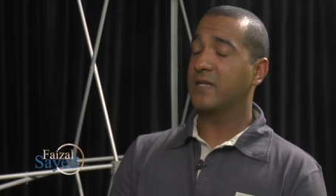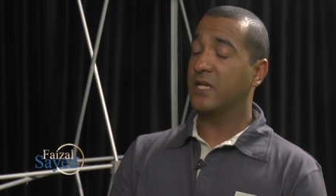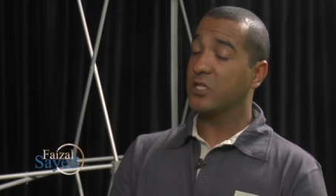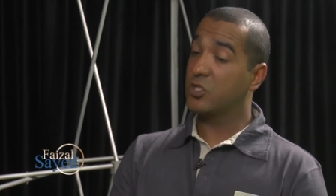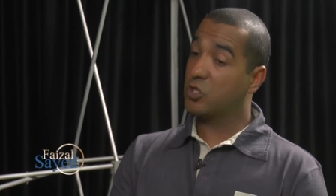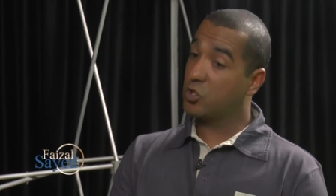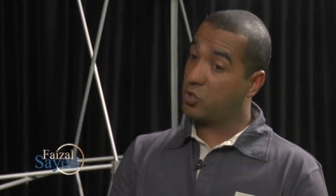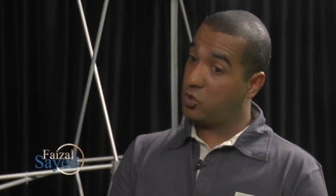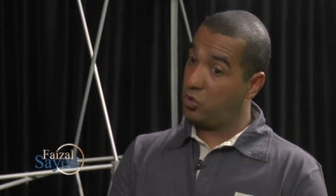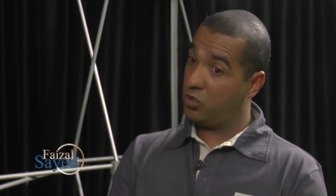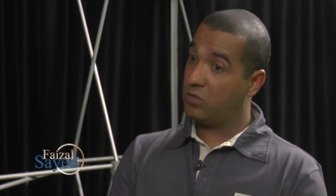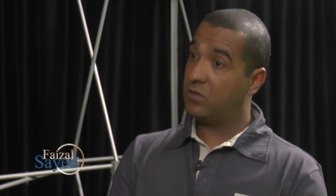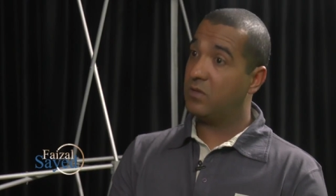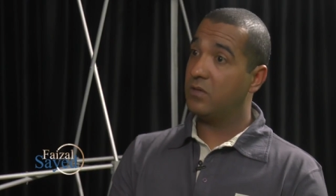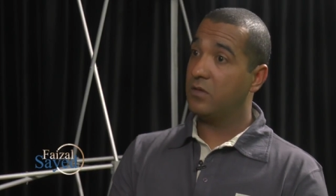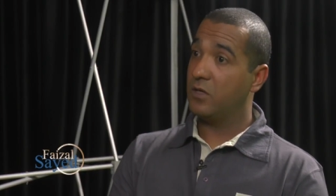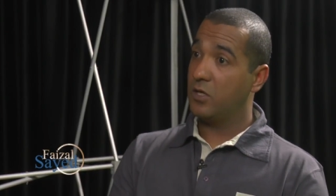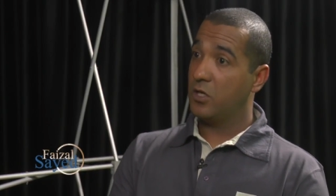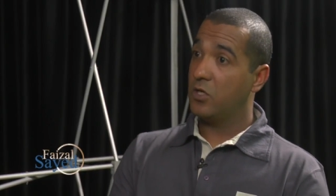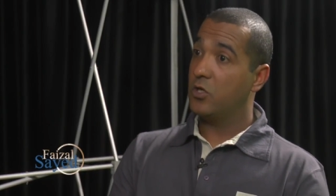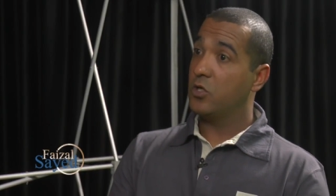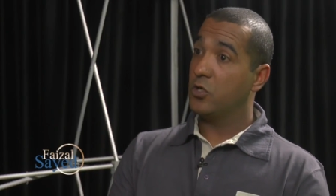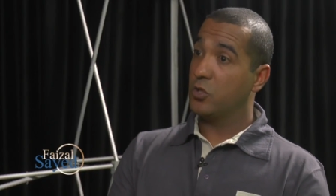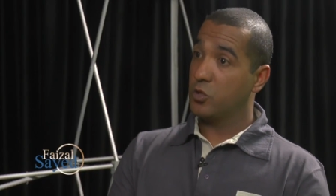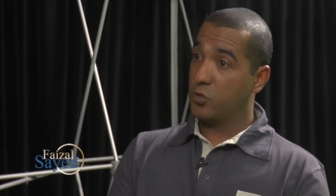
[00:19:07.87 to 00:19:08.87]
It's good
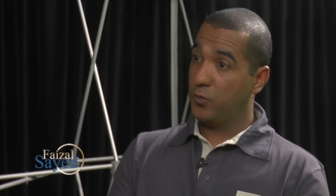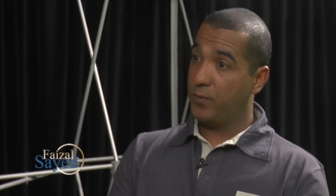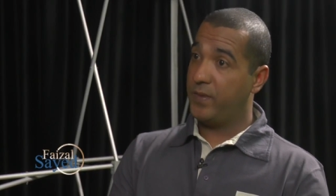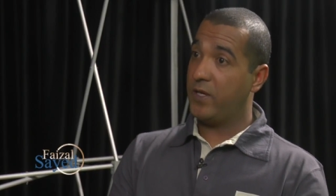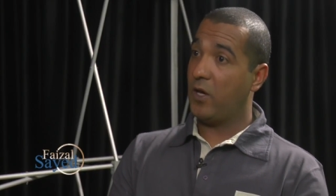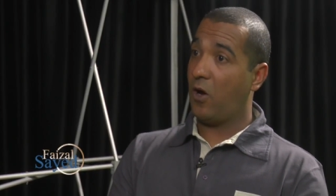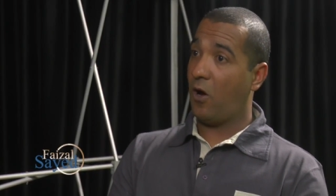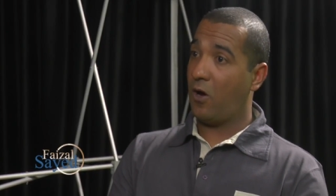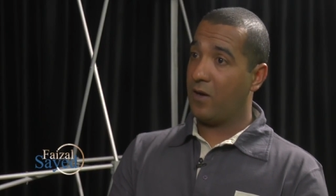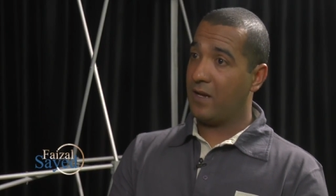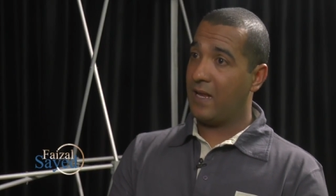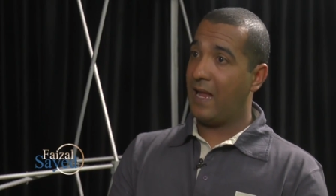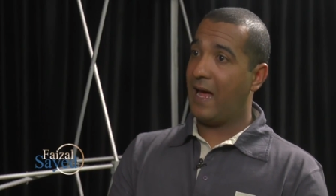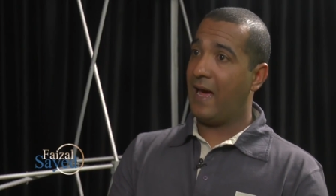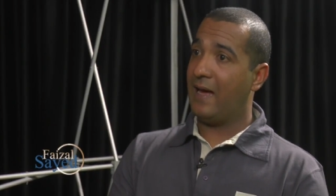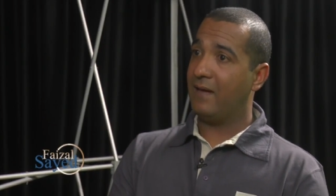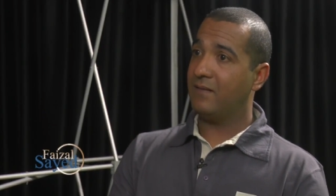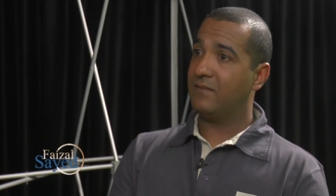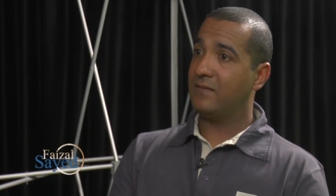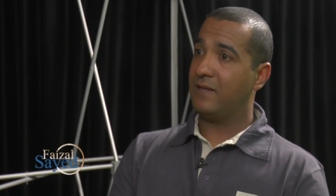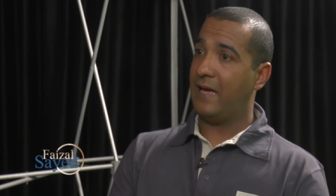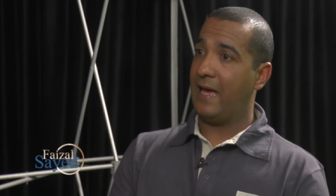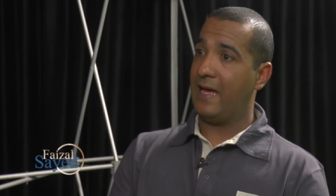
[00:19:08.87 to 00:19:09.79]
to be online